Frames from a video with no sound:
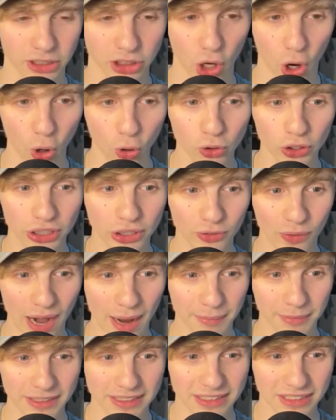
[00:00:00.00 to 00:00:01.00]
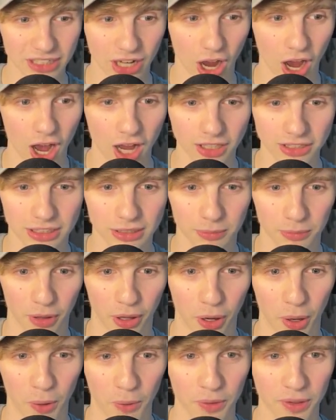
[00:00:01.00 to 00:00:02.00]
Holy crap, this is awesome
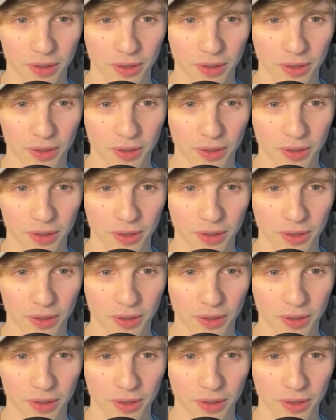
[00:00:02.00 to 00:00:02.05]
though.